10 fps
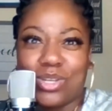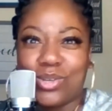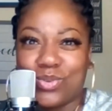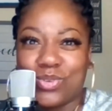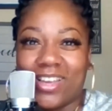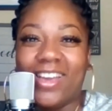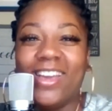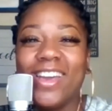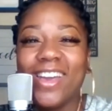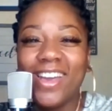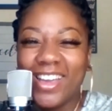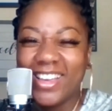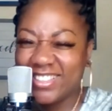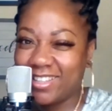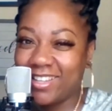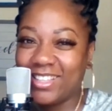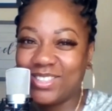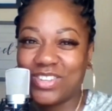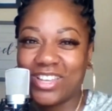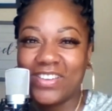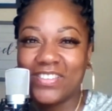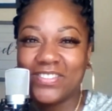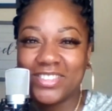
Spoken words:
do. See you next video.